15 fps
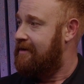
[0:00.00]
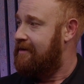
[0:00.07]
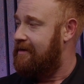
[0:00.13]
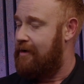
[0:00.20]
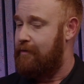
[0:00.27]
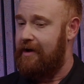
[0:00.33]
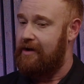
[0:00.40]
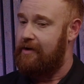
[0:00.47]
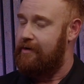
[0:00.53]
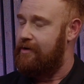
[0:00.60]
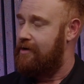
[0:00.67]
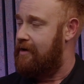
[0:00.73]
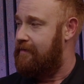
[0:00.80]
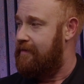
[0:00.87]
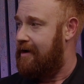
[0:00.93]
Yet we're going
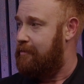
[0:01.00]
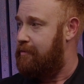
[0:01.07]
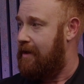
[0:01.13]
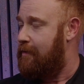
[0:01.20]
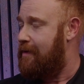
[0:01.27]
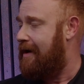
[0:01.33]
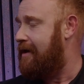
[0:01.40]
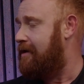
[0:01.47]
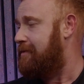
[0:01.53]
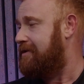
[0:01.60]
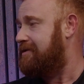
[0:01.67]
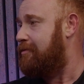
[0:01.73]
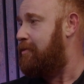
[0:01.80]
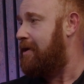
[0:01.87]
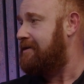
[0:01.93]
over there and playing without
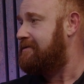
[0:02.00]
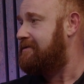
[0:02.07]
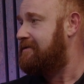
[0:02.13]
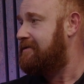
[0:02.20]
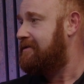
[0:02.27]
helmets and pads.